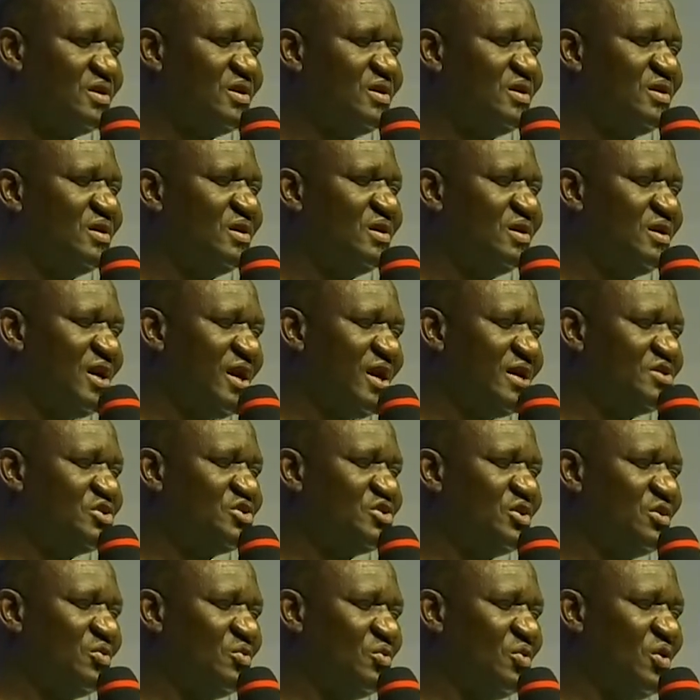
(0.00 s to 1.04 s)
Let
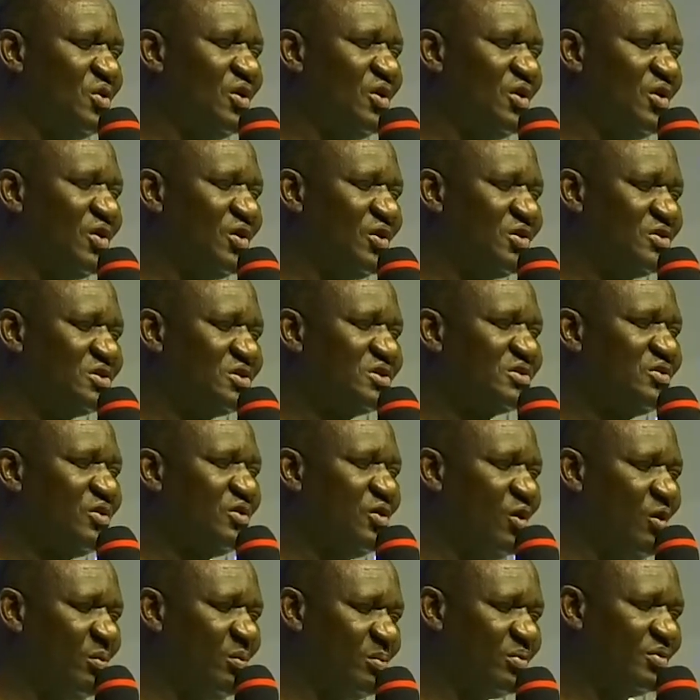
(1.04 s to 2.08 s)
your word
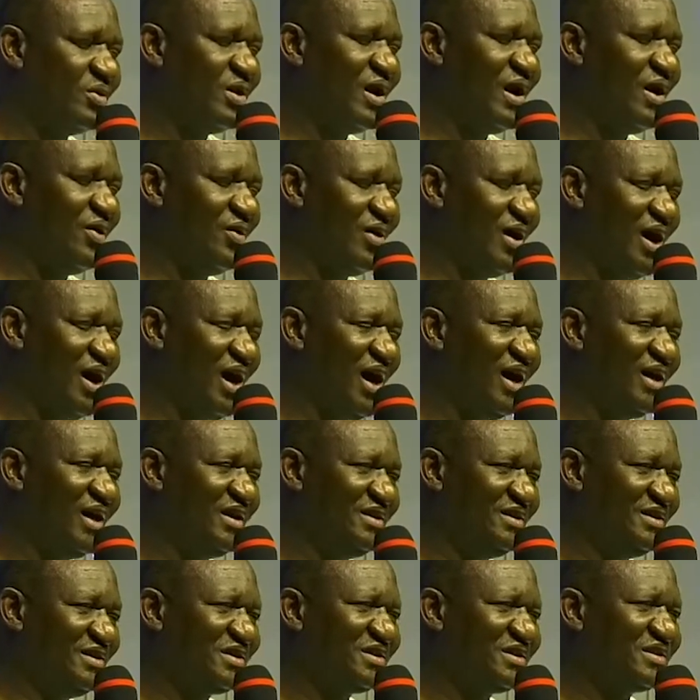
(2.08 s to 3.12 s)
open our
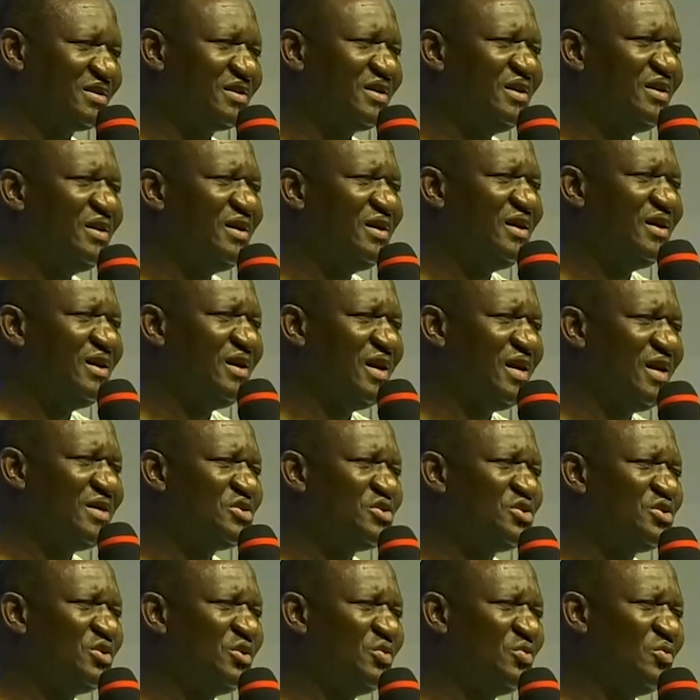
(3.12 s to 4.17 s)
eyes. Let
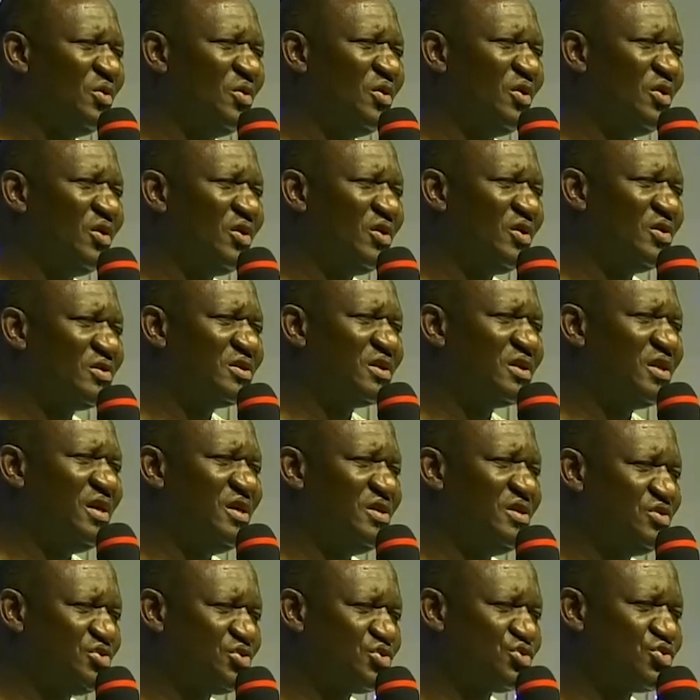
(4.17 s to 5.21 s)
your word
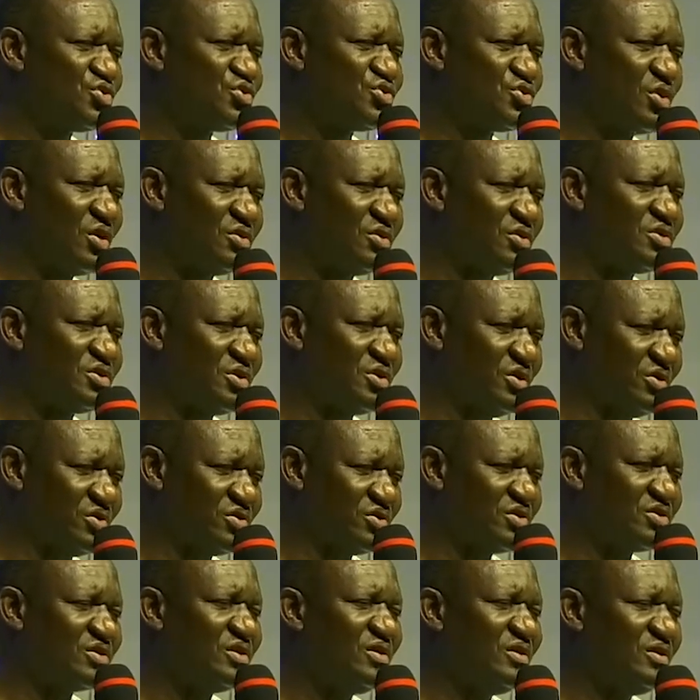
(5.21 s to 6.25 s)
instruct
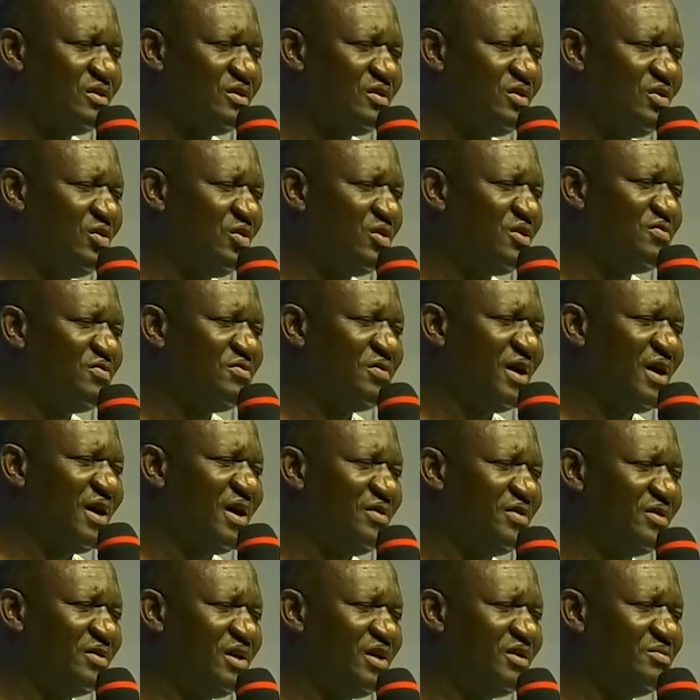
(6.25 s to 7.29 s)
us. Glorify
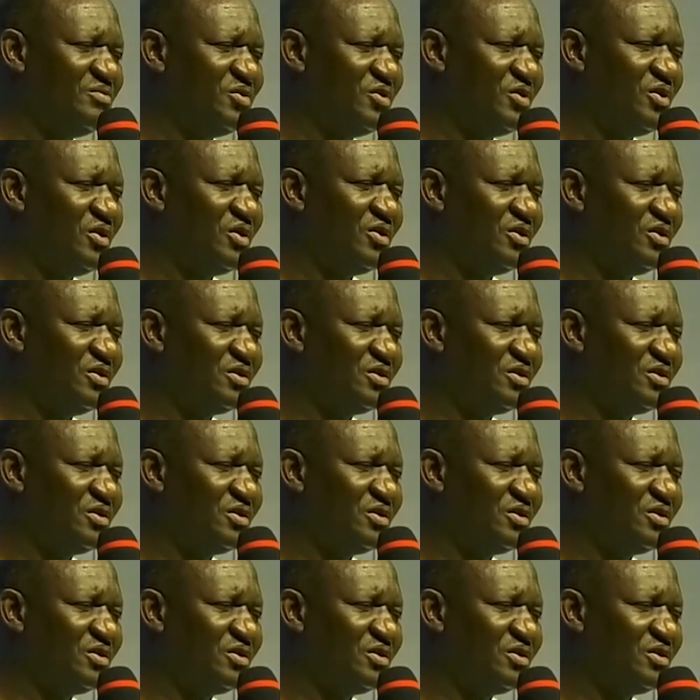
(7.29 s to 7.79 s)
your name, O Lord.